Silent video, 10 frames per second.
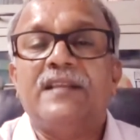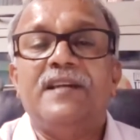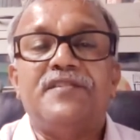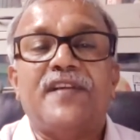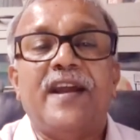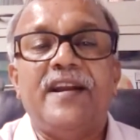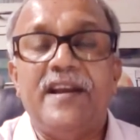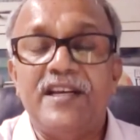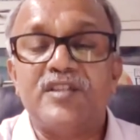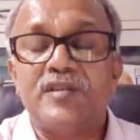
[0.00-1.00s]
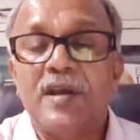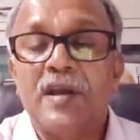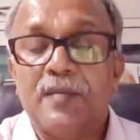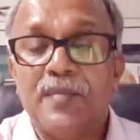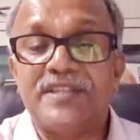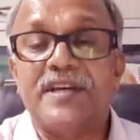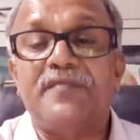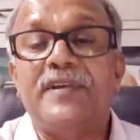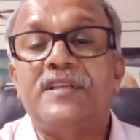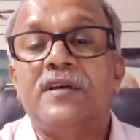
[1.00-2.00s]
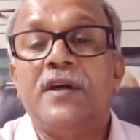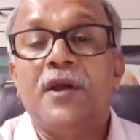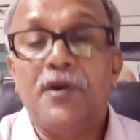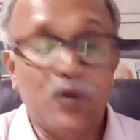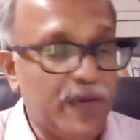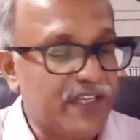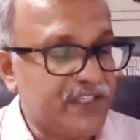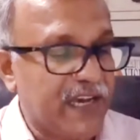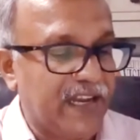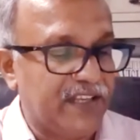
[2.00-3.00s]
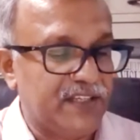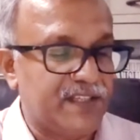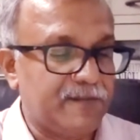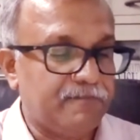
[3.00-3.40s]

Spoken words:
the trade is beset with numerous challenges,